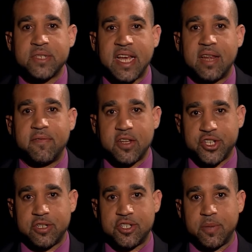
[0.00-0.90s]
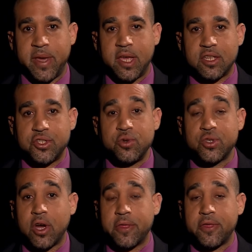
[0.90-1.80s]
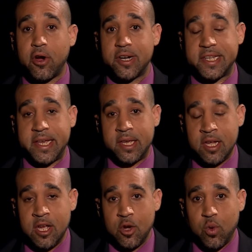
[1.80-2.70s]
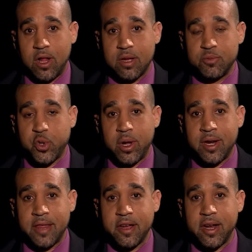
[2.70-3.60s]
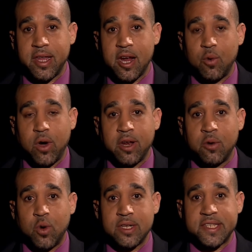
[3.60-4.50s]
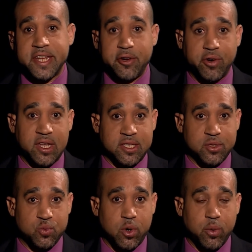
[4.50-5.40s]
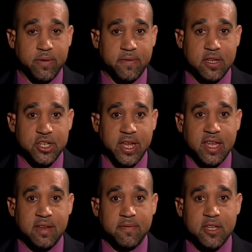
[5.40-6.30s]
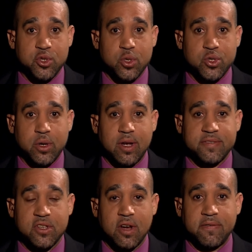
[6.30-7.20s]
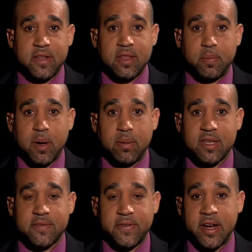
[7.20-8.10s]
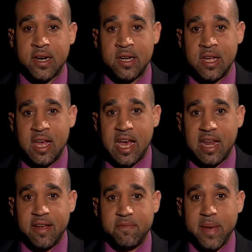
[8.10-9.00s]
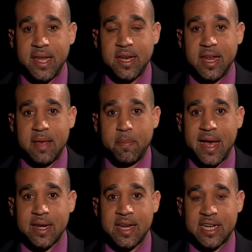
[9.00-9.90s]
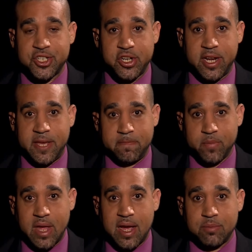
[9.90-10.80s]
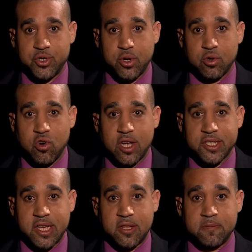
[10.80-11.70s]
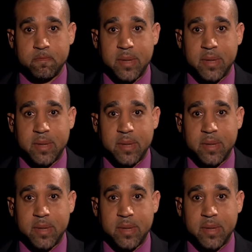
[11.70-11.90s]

Television, Jamaica's news authority. Welcome to another in our one-on-one series, where we feature individuals who have served in the public sphere and have made an impact nationally. I'm Joel Crosskill.